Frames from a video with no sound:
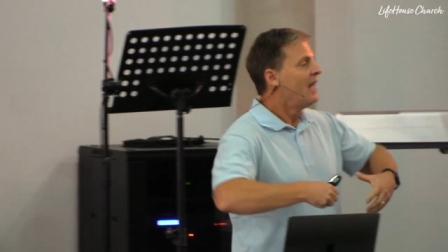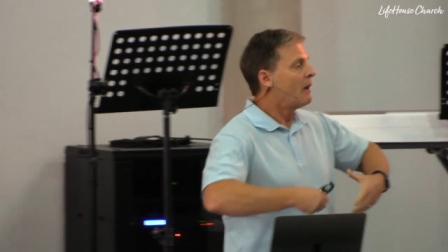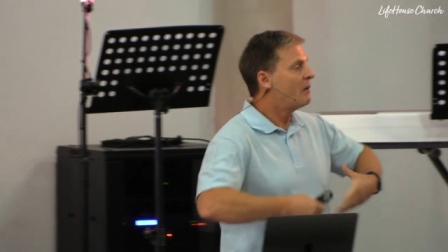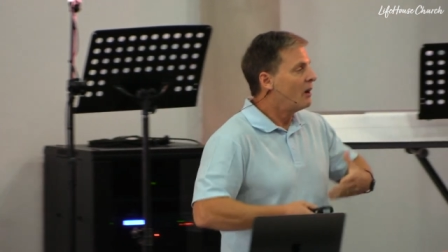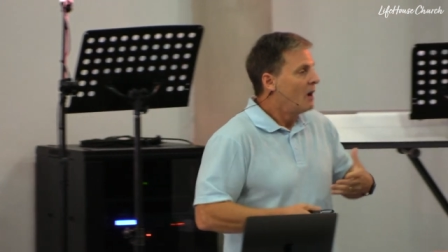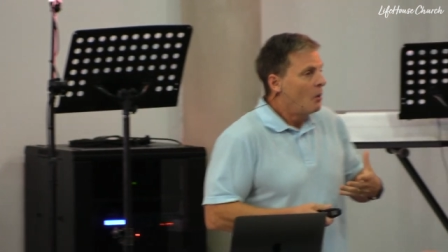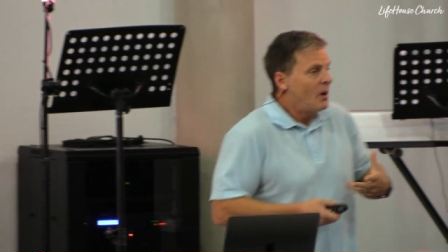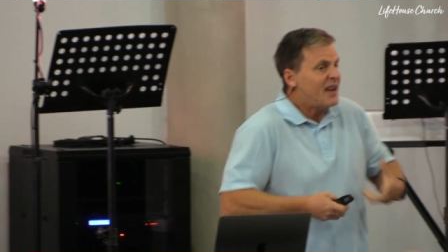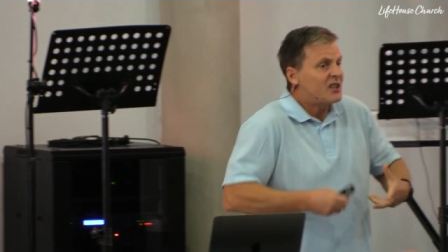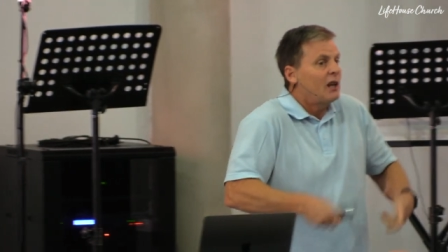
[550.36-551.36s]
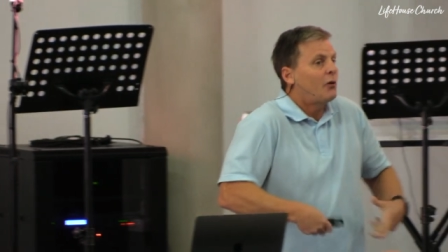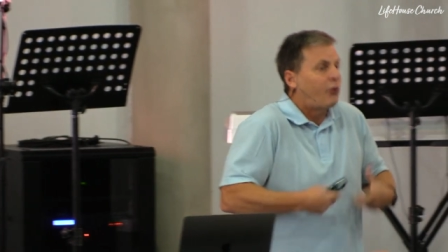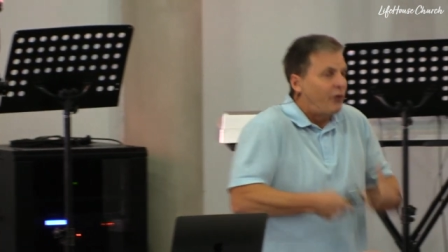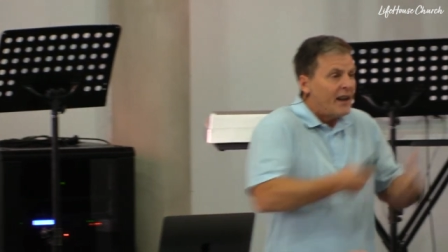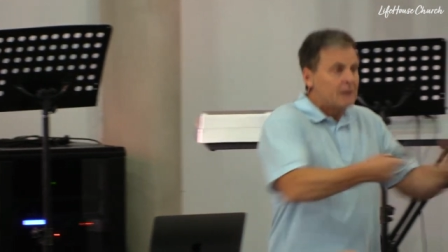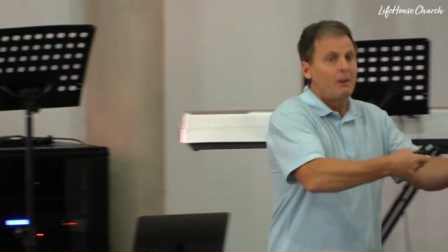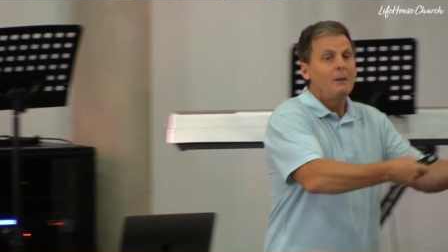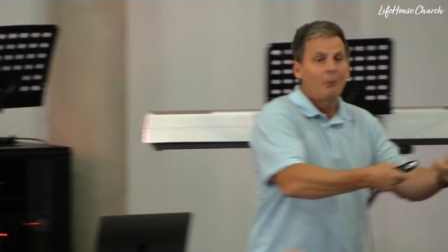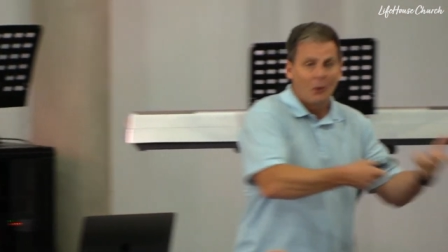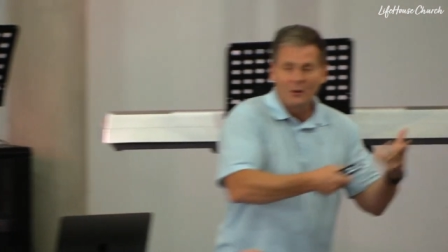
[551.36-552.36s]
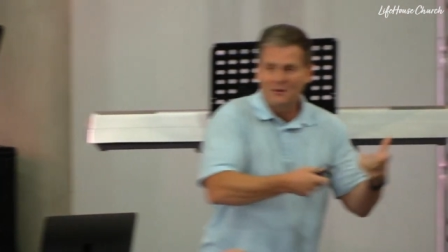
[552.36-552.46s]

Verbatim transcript: and we, we actually infect people